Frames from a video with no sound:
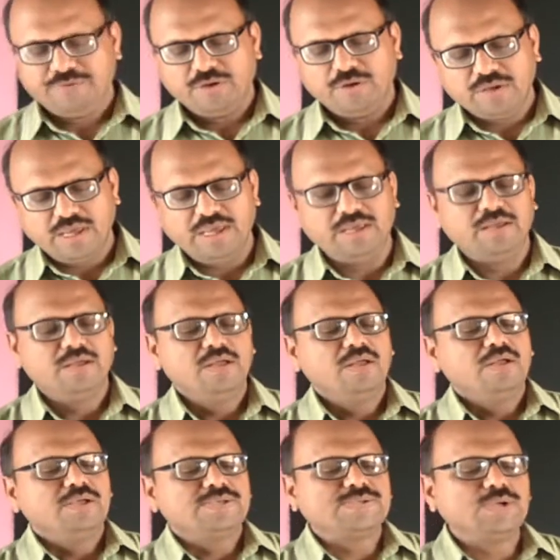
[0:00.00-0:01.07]
Okay.
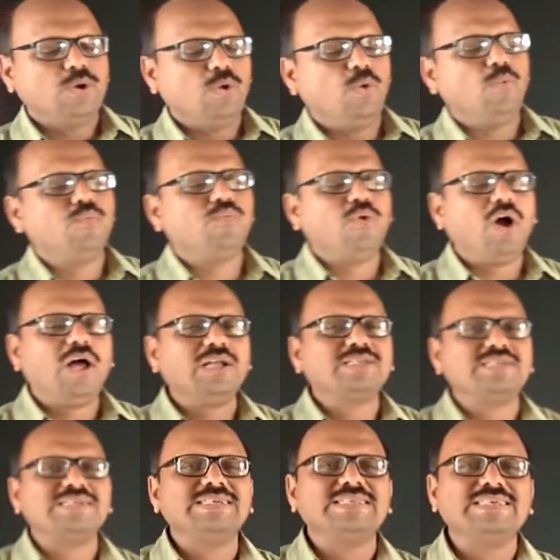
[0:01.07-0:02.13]
So what